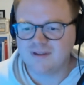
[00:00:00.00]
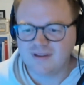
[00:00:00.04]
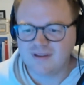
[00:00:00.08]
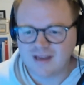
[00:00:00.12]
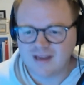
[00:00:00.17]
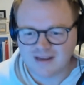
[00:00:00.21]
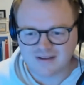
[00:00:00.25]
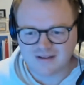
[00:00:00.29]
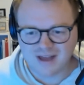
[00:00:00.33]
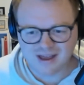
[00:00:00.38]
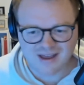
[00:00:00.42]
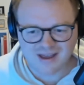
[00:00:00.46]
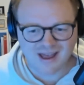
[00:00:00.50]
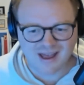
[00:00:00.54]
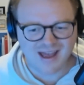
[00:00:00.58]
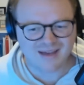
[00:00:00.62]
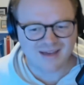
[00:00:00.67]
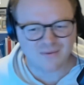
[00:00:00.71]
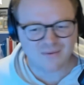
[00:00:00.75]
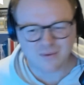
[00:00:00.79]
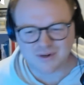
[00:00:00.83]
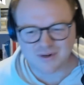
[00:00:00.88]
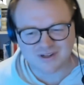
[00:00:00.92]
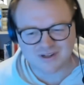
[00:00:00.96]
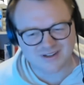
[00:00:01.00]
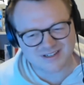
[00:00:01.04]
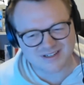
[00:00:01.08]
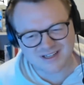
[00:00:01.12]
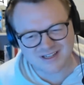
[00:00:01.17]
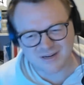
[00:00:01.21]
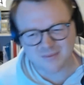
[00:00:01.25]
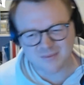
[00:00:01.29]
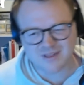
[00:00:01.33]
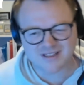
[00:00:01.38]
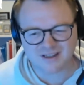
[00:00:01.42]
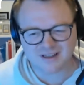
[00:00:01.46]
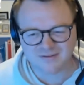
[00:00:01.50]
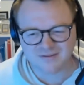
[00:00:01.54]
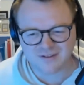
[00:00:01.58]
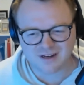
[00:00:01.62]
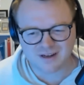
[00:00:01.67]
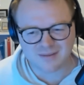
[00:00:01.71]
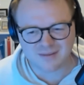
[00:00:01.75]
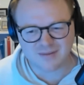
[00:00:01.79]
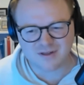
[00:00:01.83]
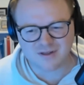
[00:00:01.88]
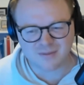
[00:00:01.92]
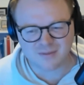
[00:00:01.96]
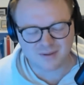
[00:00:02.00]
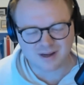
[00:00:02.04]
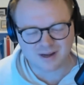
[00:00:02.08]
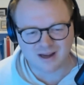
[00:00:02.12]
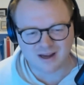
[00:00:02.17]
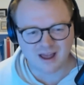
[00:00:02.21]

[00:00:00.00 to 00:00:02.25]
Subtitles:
I would consider myself a limited player.